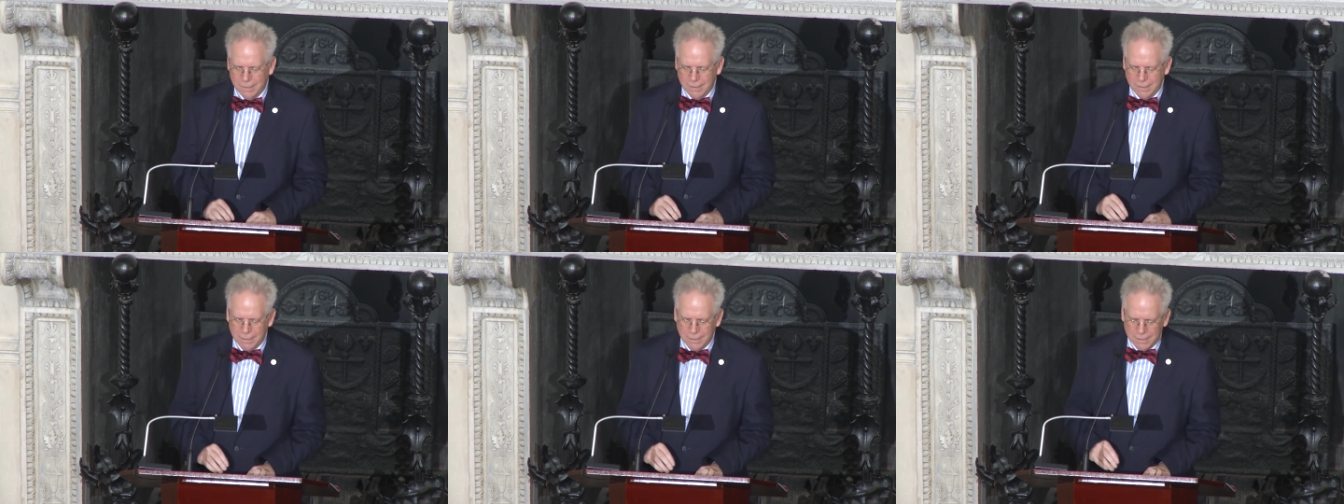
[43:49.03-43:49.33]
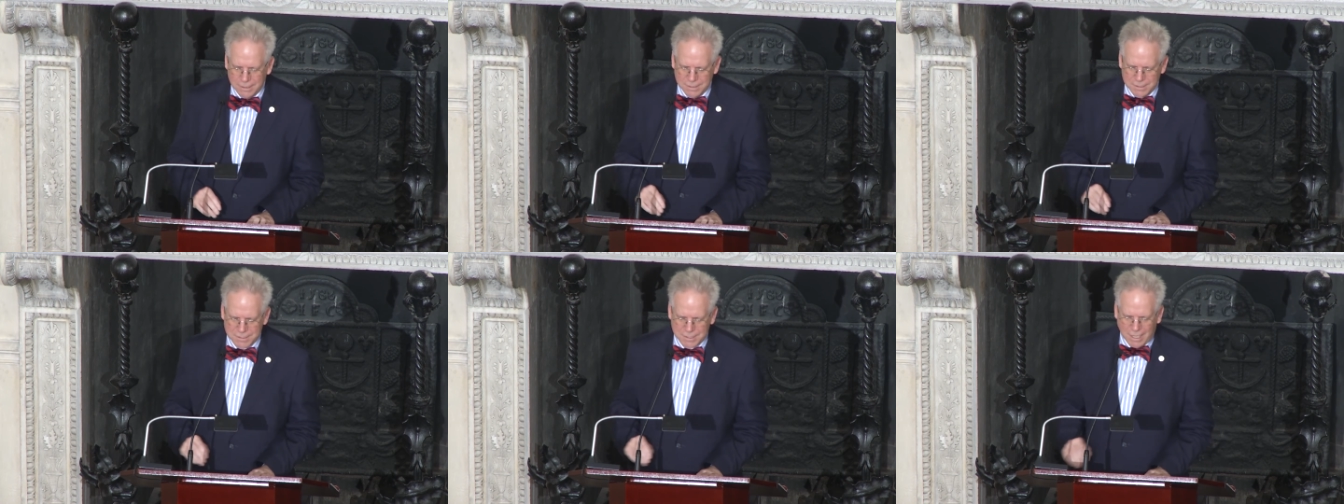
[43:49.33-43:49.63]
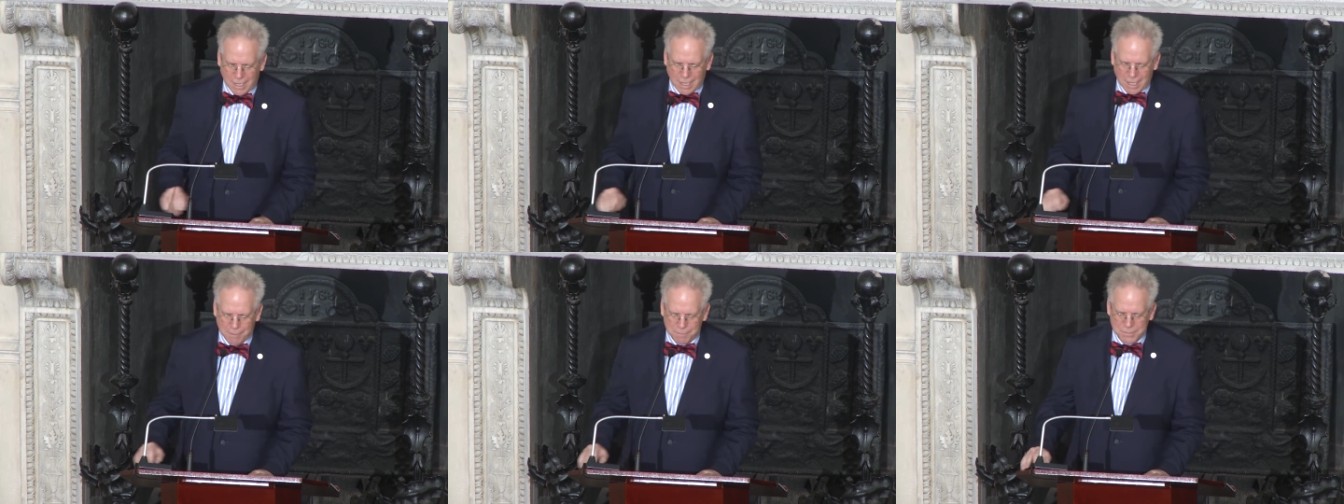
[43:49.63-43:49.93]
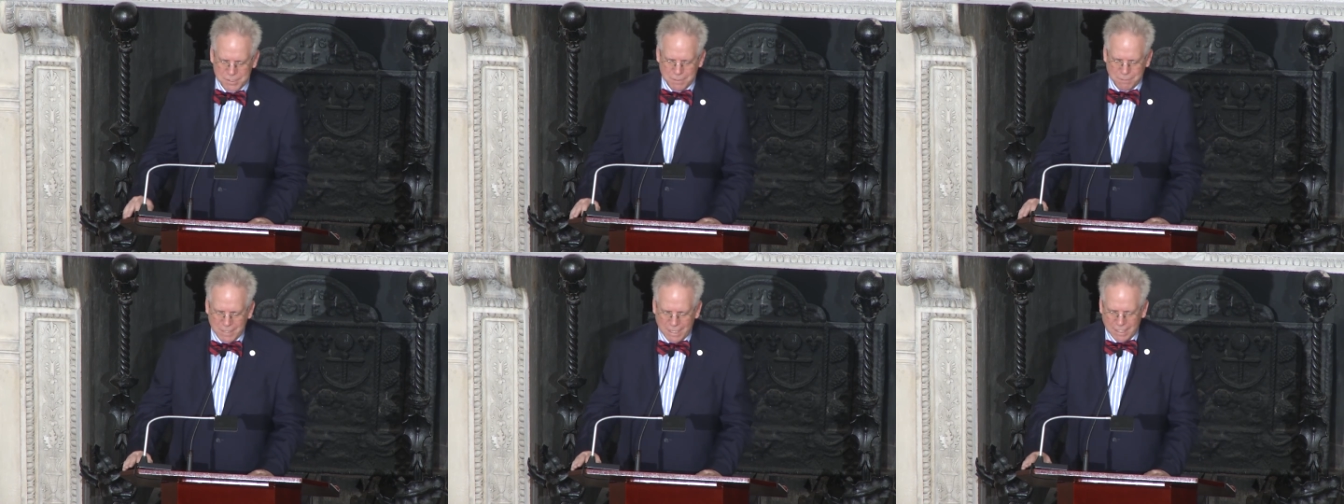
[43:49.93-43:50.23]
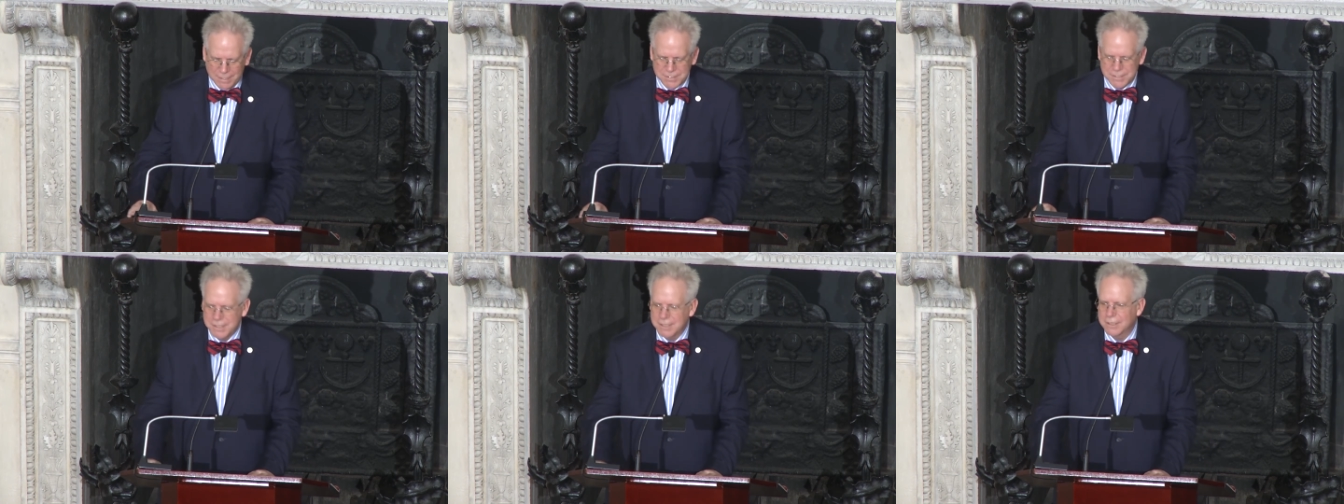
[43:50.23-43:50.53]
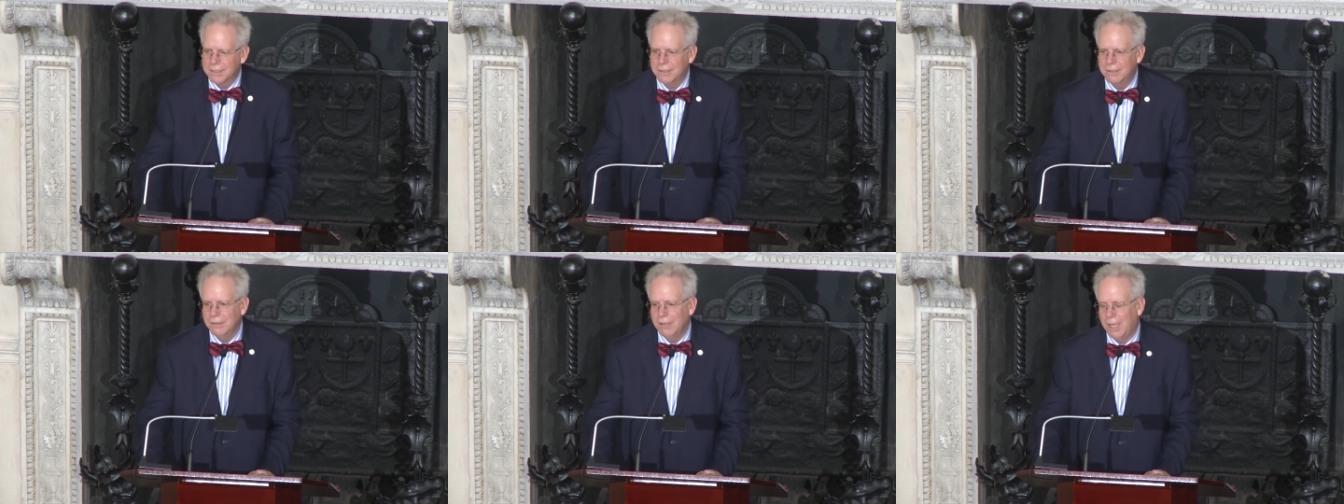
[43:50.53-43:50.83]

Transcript: In his optimistic